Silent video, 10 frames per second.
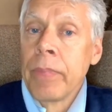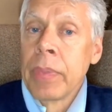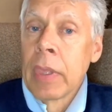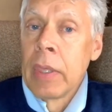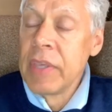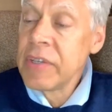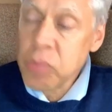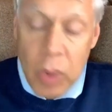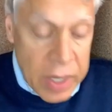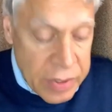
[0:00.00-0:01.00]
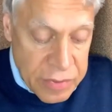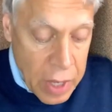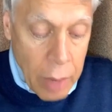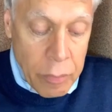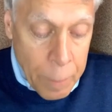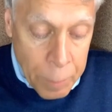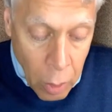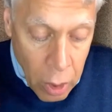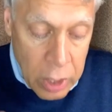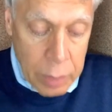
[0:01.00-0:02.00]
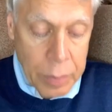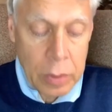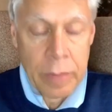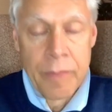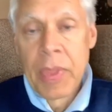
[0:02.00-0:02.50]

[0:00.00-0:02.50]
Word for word: This was a remarkable